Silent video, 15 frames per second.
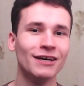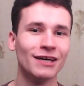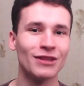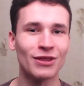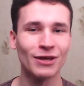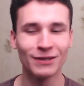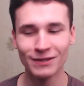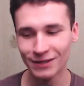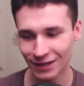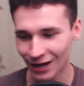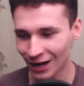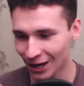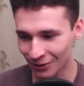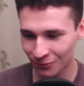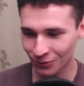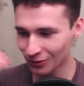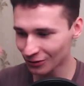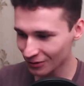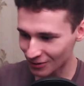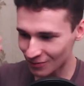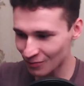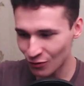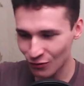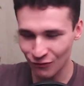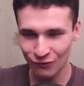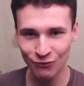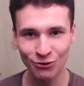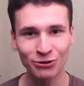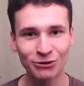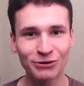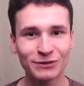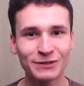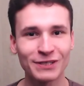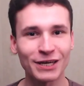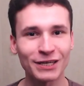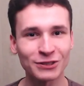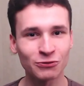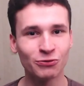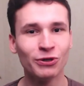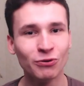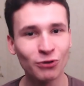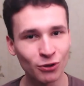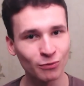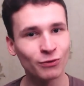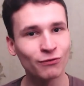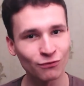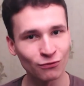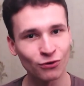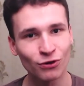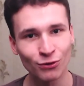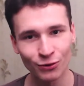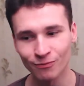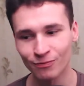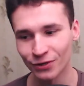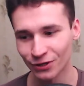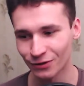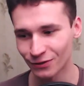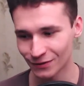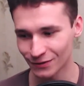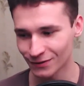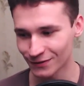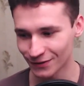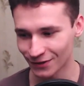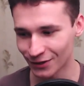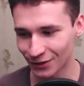then I will move forward and we will move forward because uh,